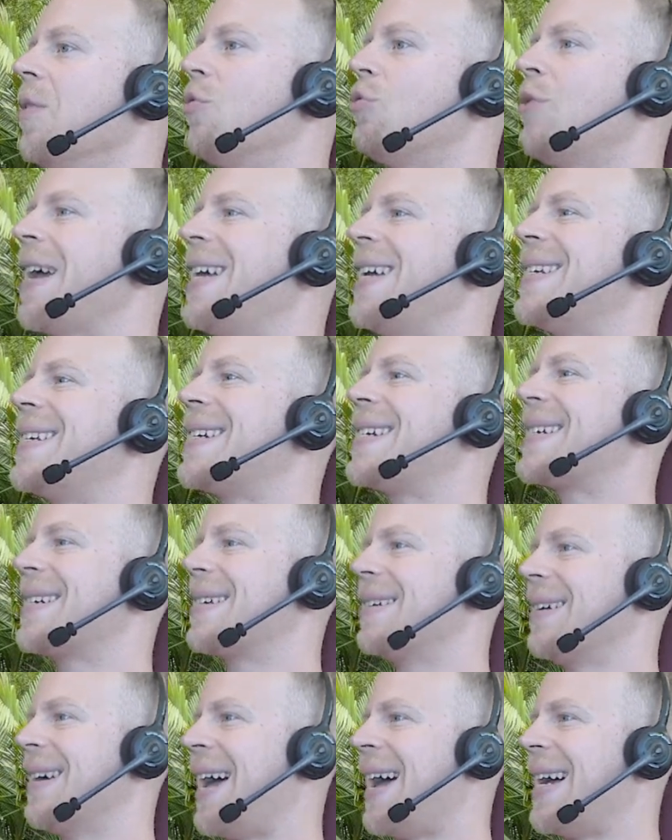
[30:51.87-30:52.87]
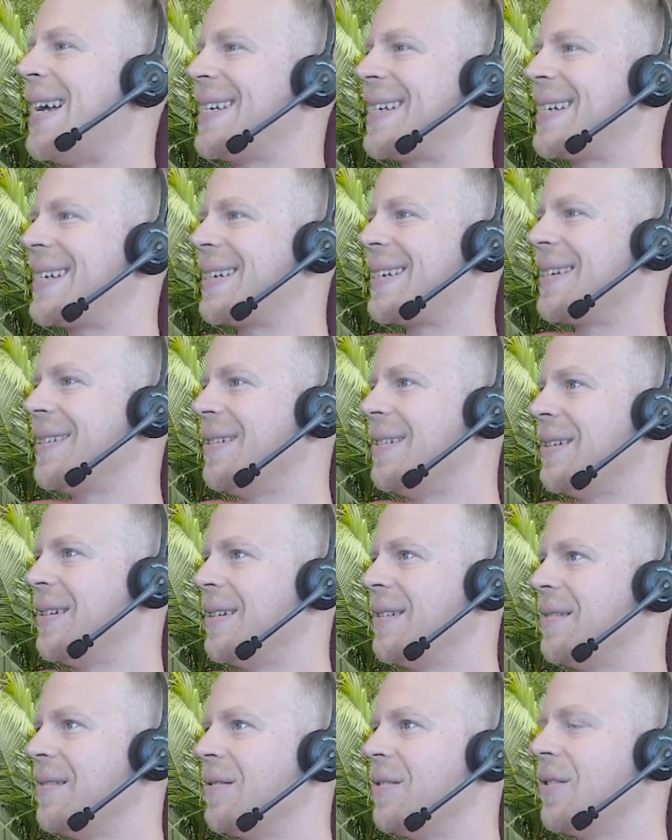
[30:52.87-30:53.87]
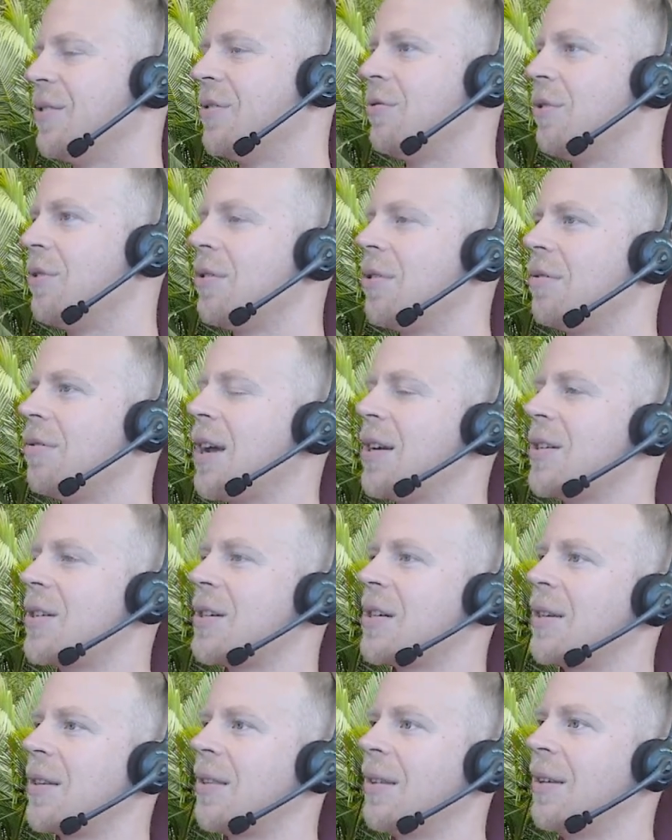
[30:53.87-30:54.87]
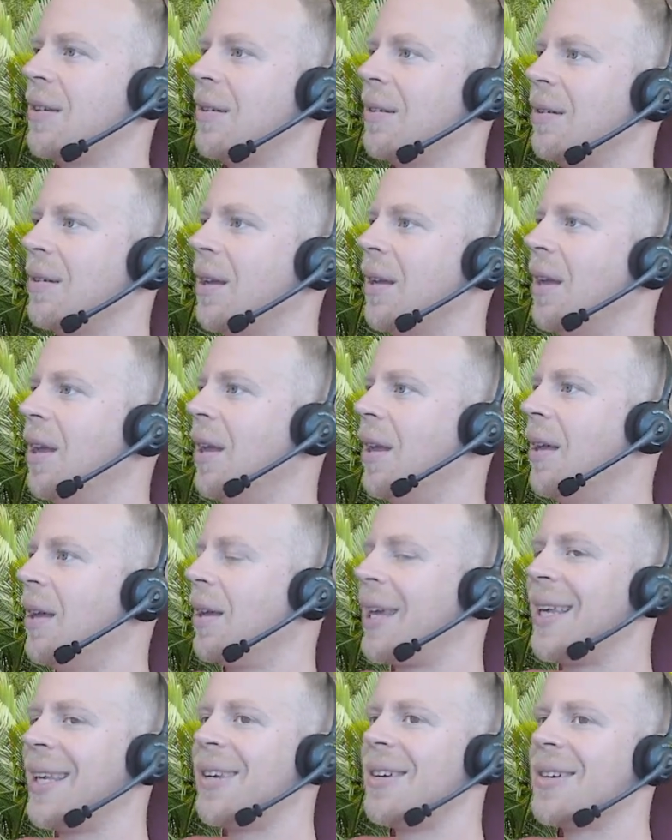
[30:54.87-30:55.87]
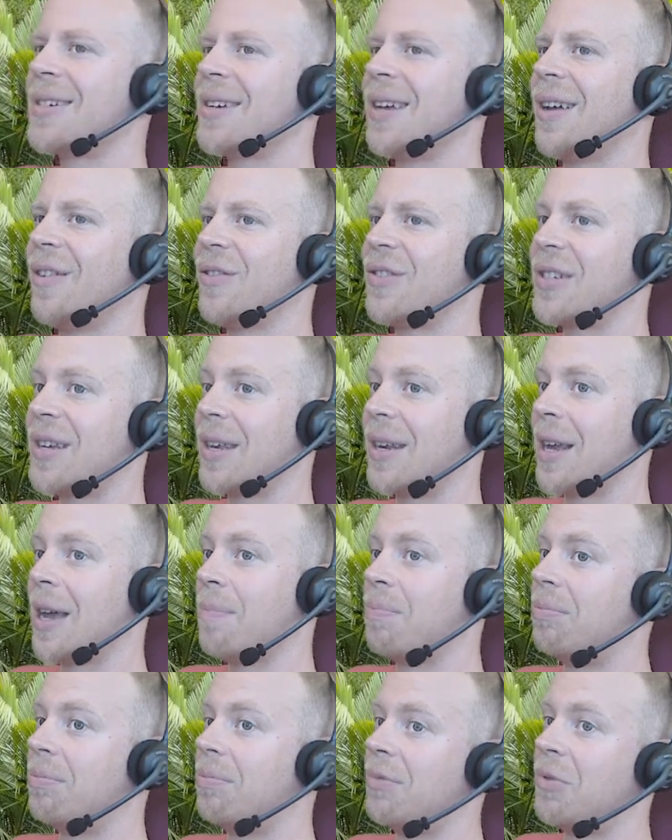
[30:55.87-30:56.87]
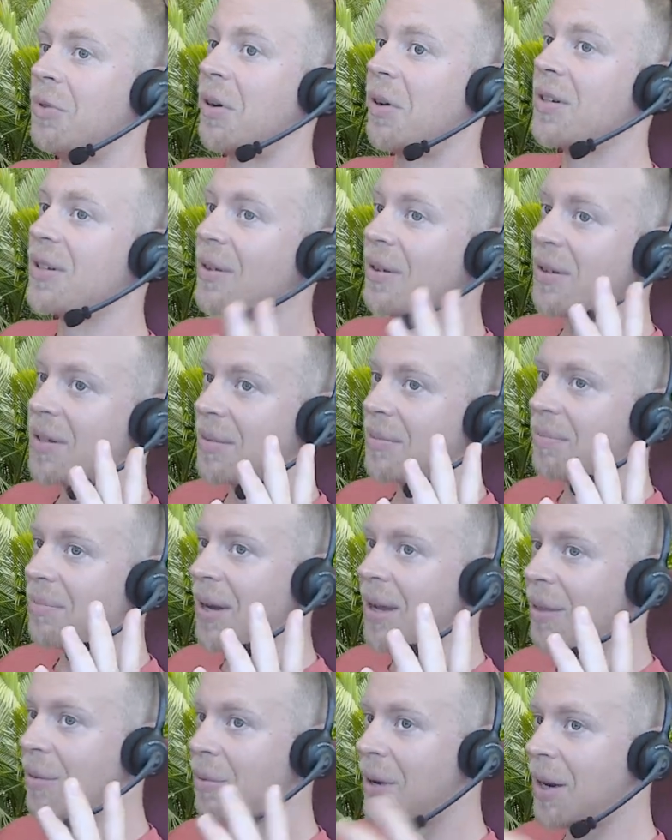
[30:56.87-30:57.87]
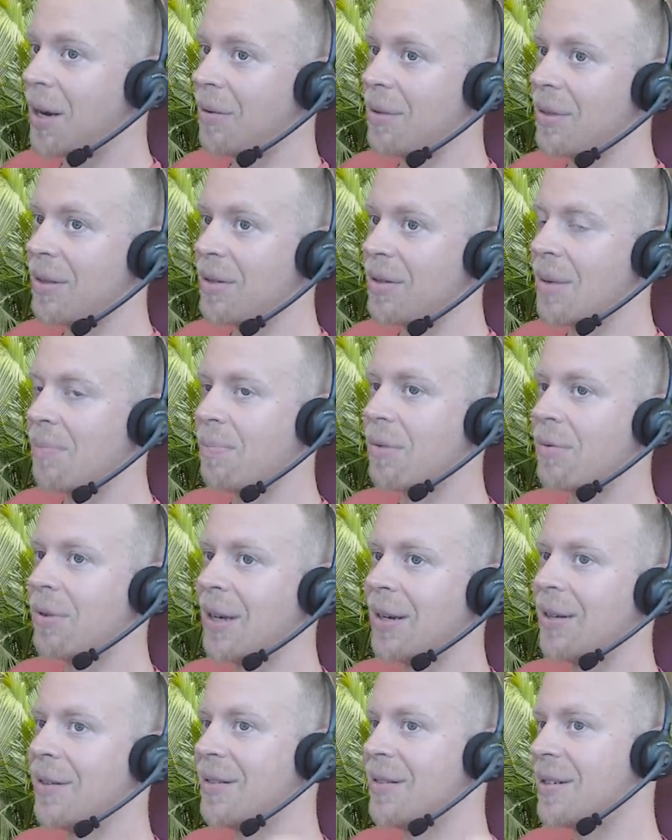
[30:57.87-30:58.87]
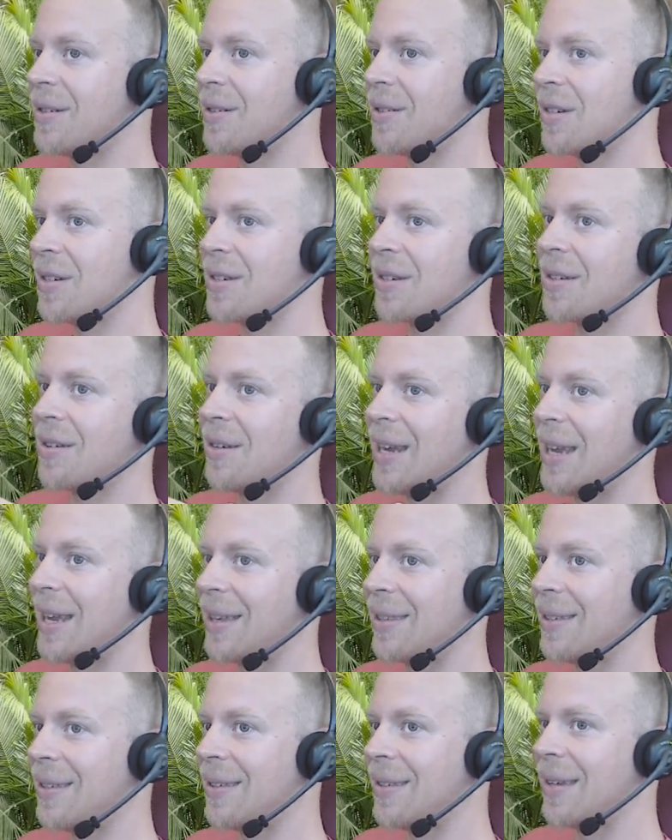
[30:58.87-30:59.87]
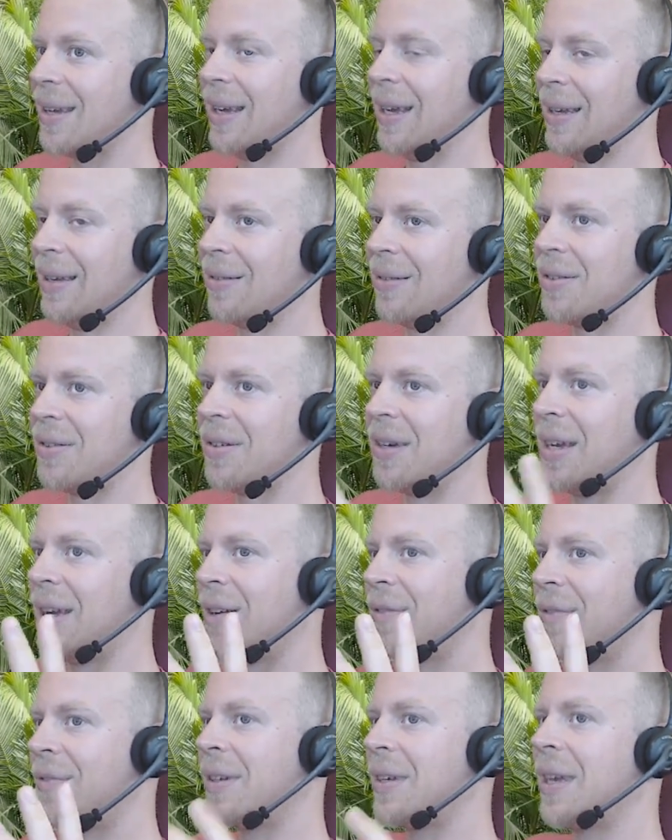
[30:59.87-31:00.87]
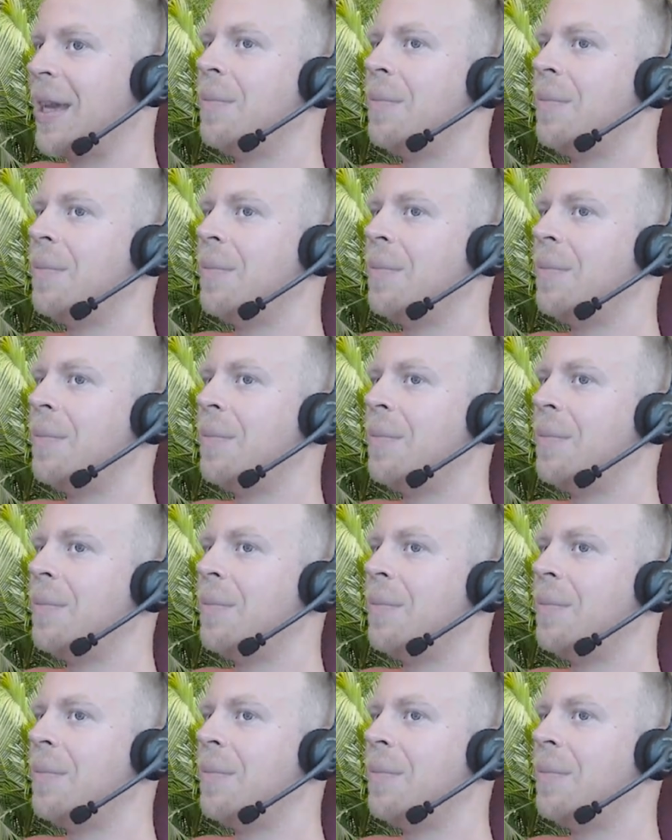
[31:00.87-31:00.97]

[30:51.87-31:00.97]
race us on Rotor Rush, then get yourself set up. Works awesome, by the way, with the jumper radios. Just connect it and you have a